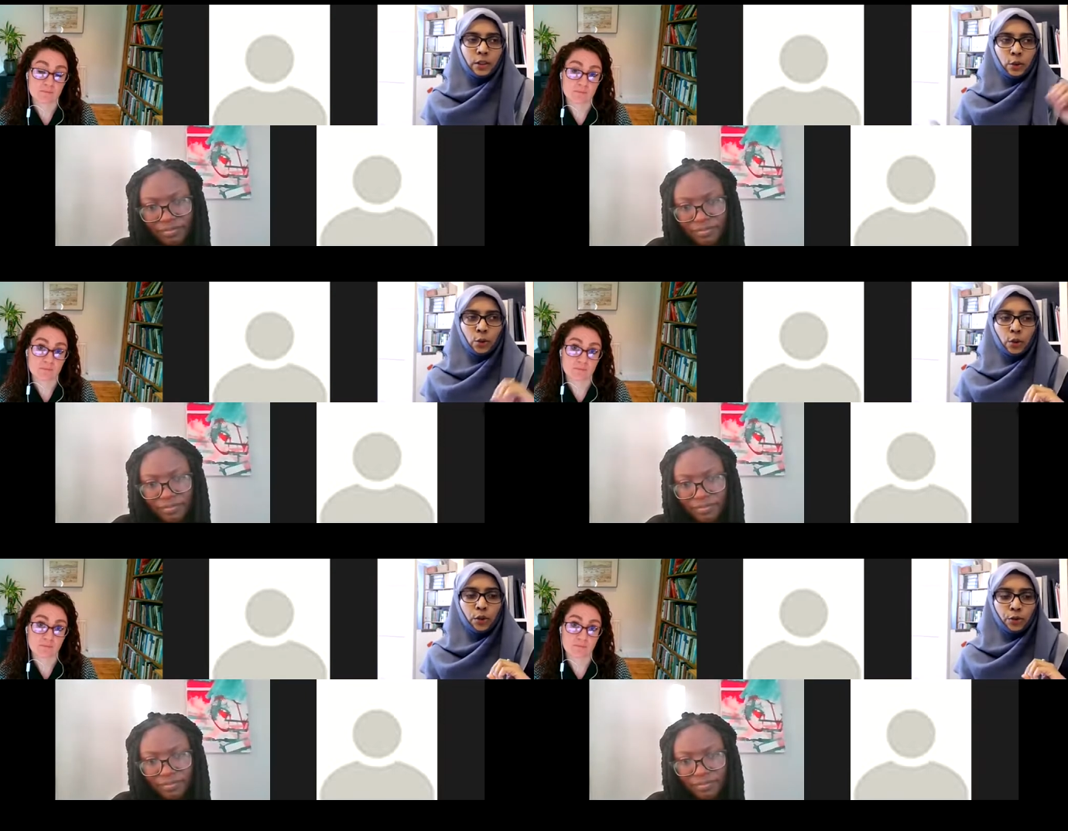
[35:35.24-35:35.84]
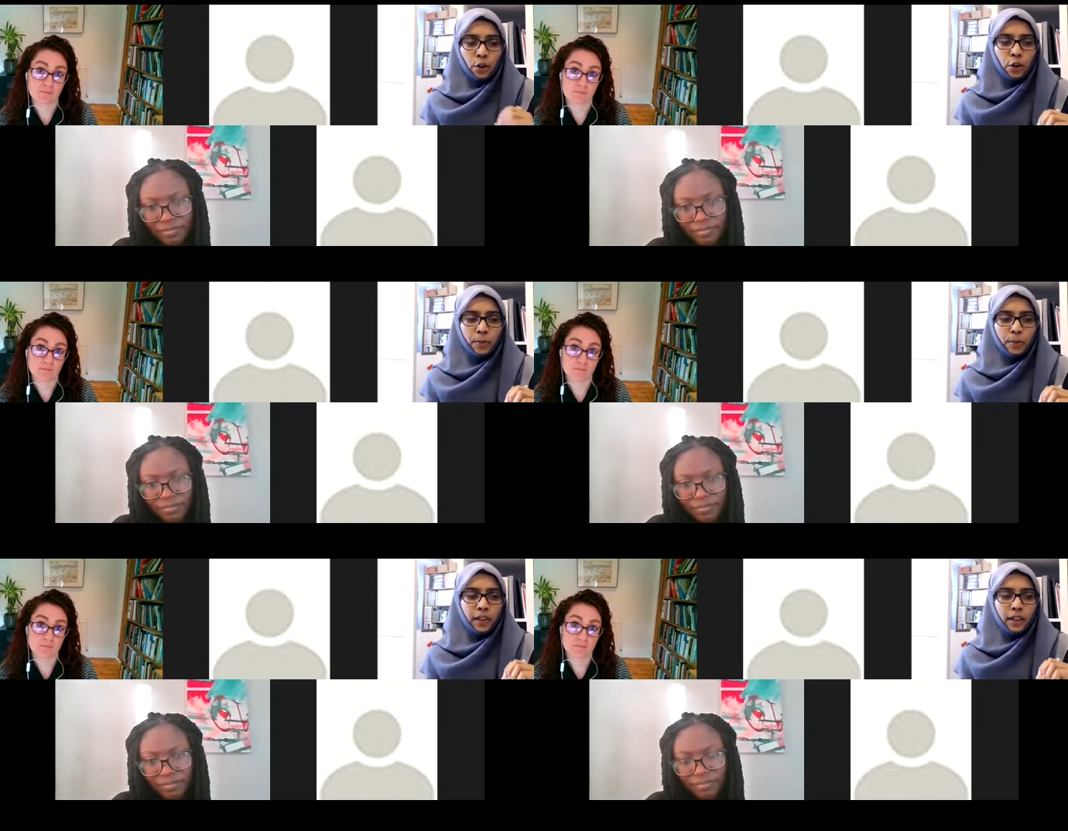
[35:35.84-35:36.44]
Speaker 1: draw
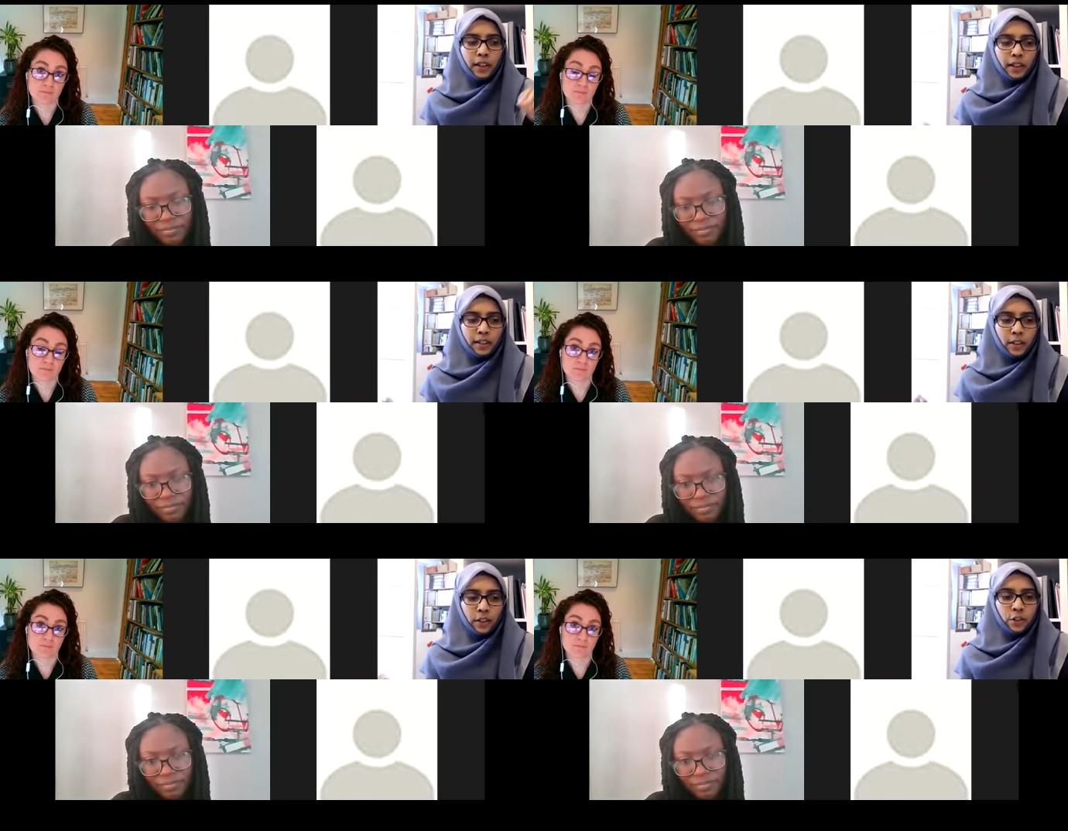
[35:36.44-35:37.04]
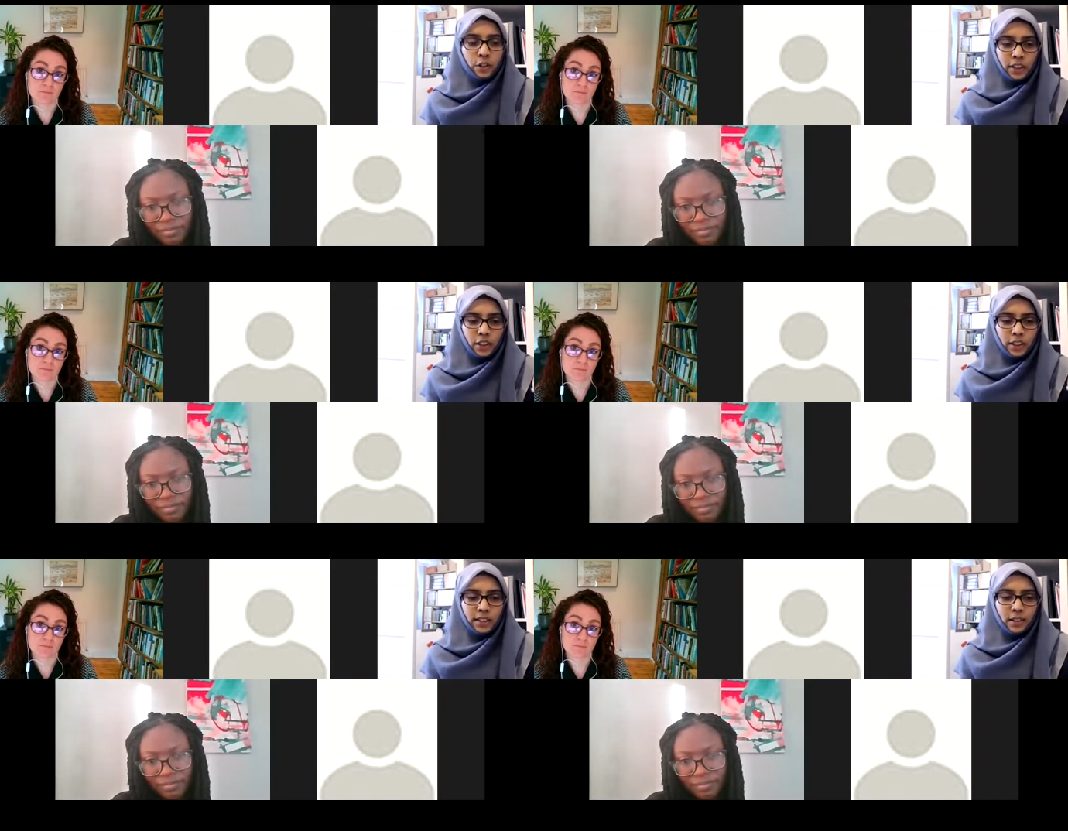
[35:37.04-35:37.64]
from those
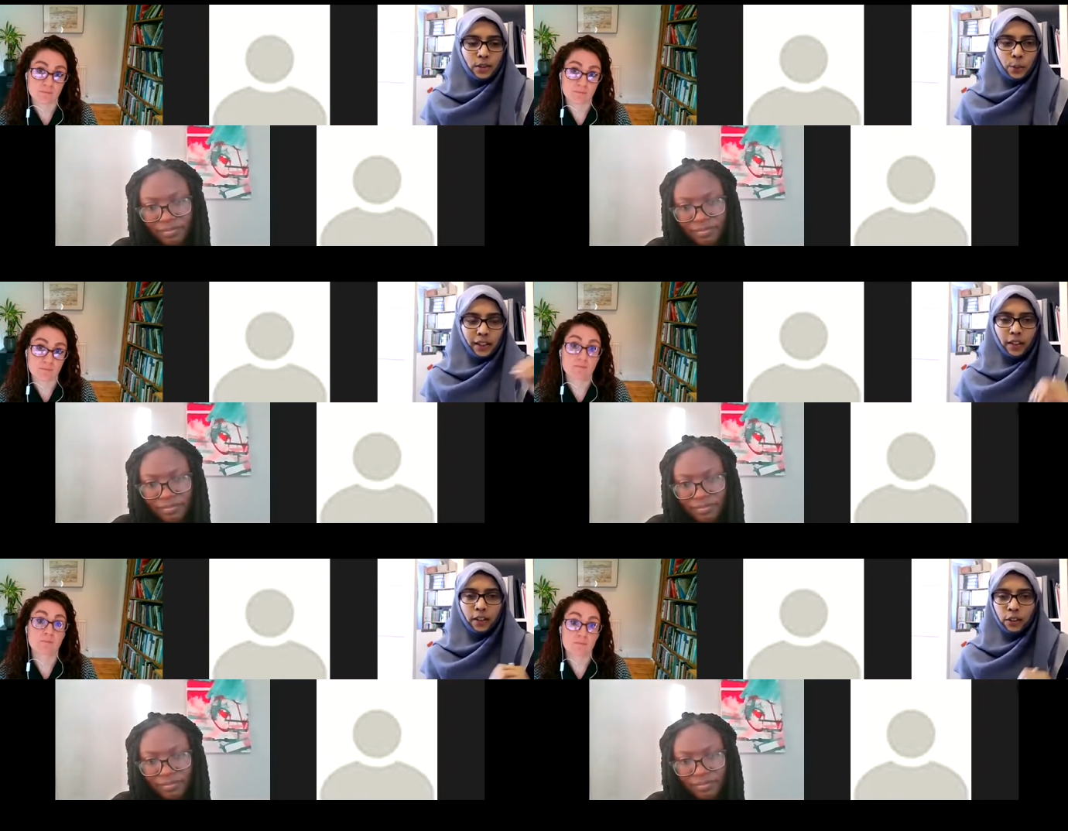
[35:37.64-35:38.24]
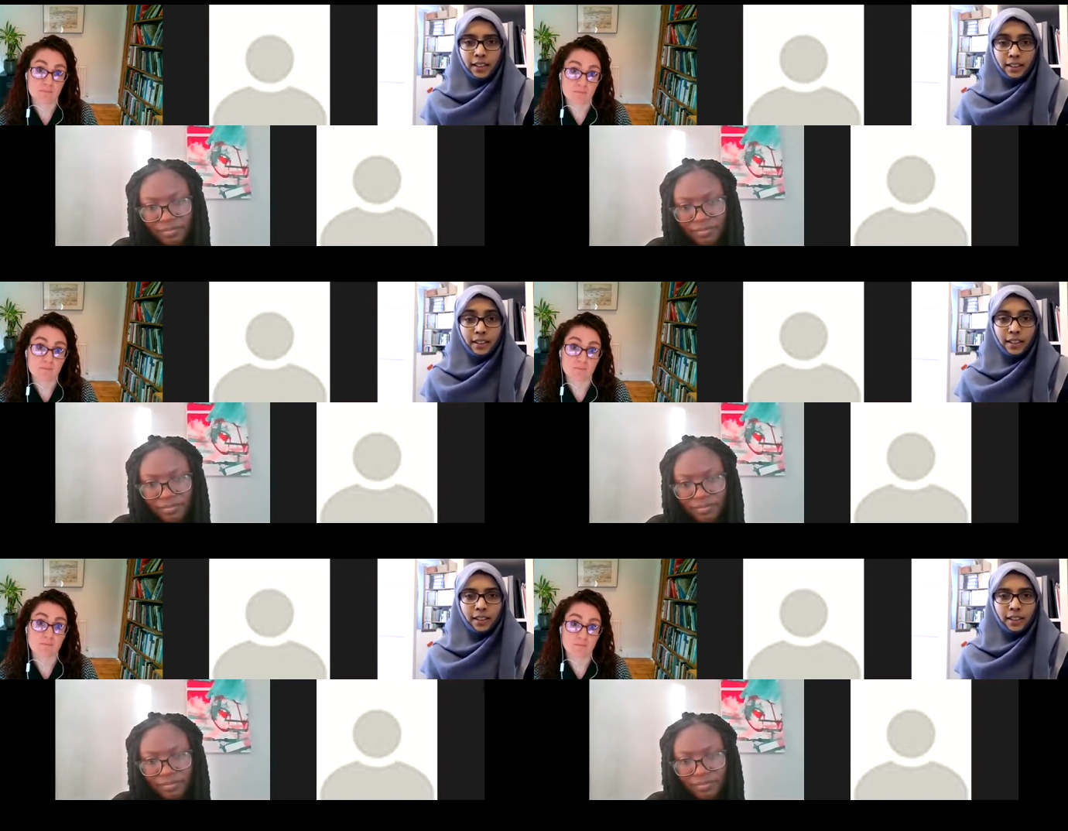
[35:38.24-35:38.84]
knowledges without only
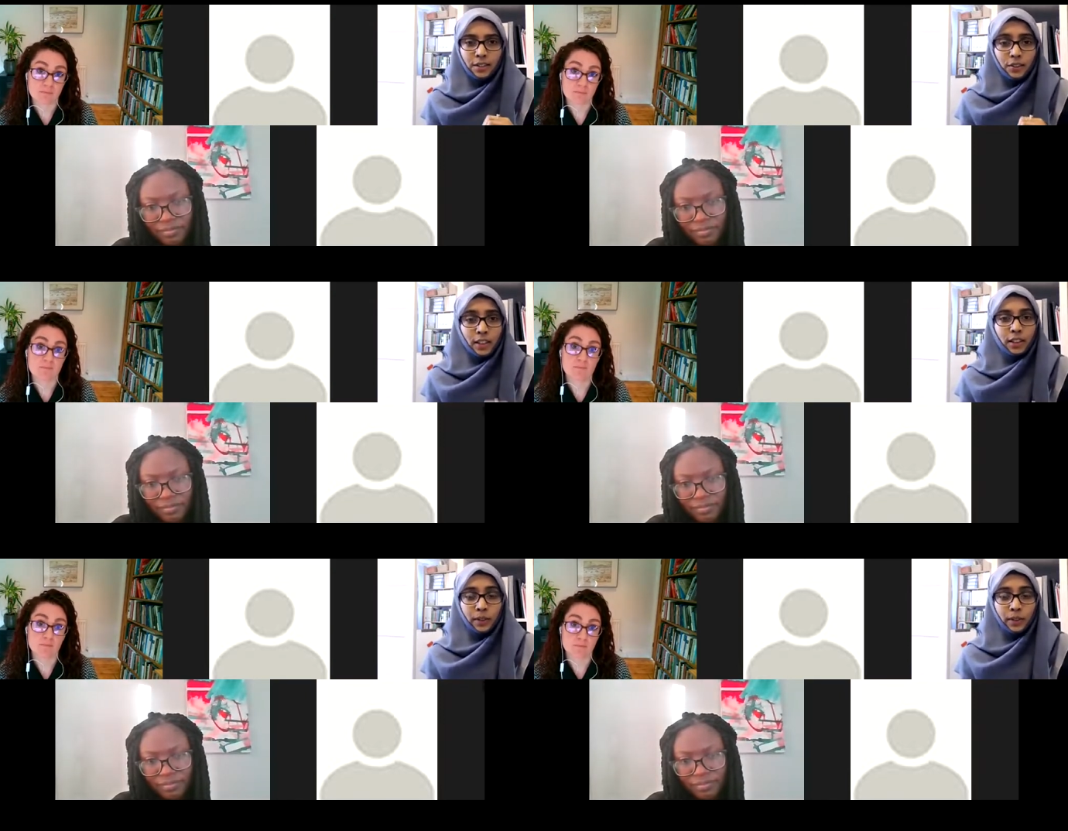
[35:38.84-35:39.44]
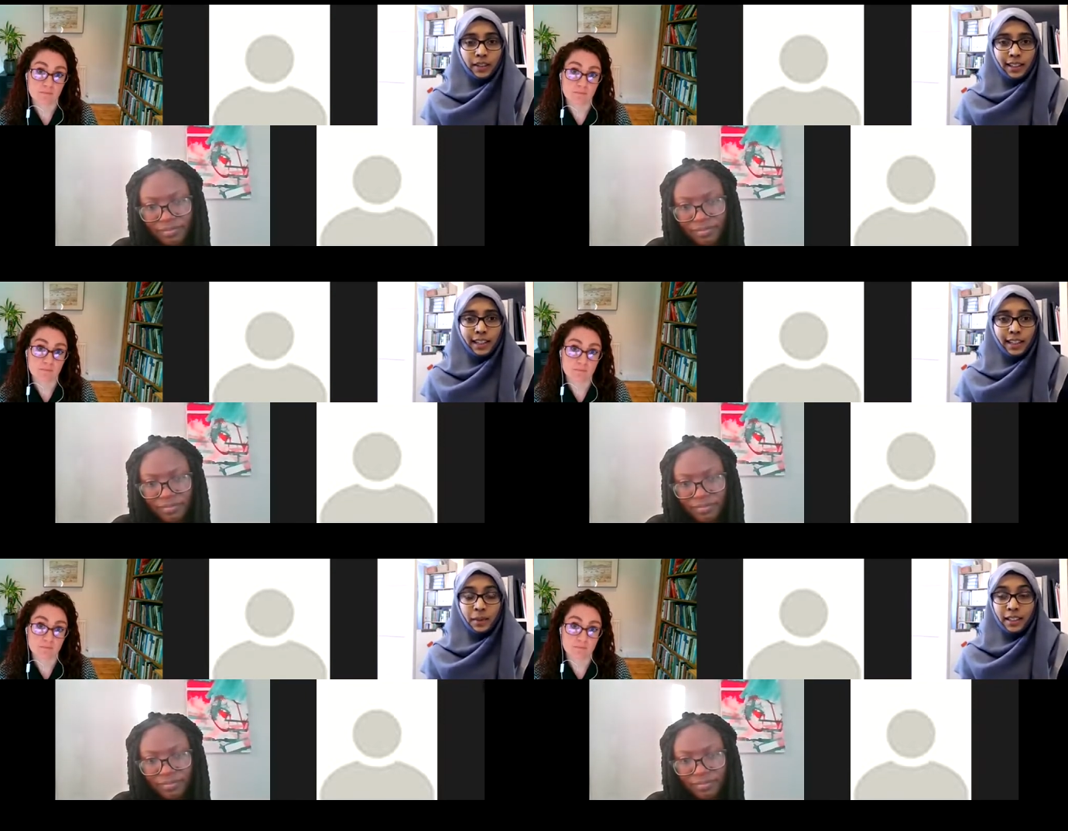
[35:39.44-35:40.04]
seeking to find it within the
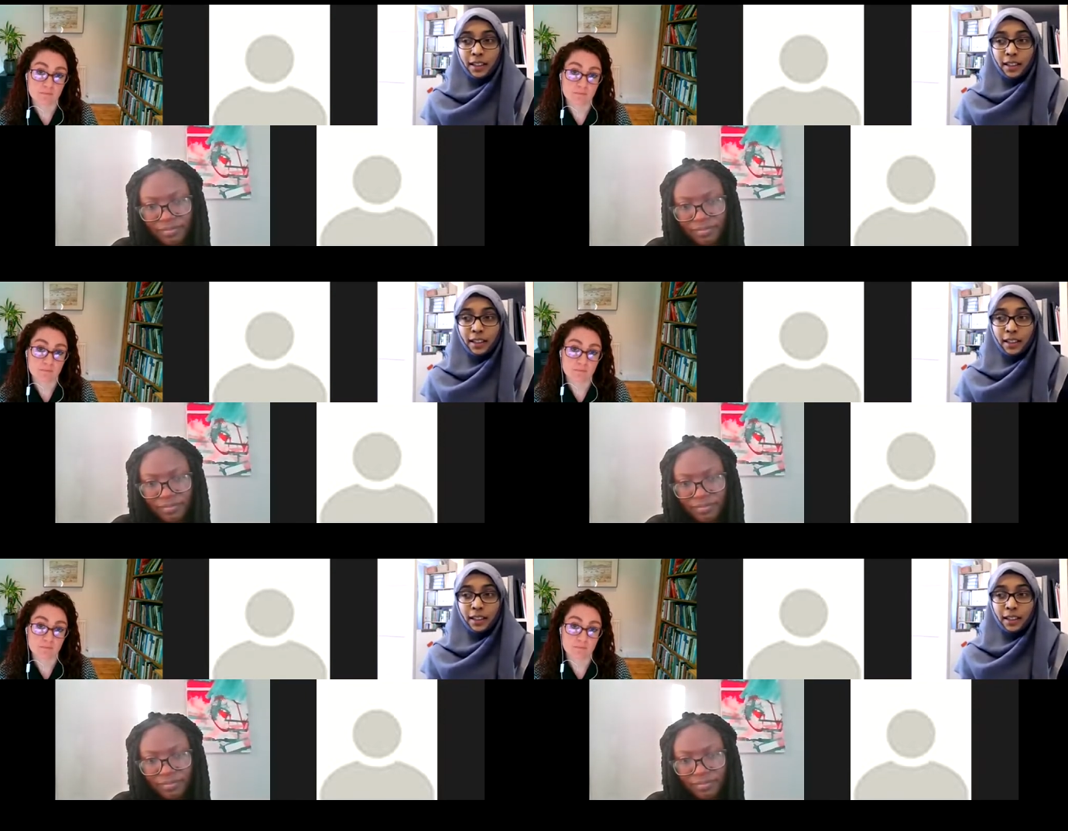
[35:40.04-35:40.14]
academy.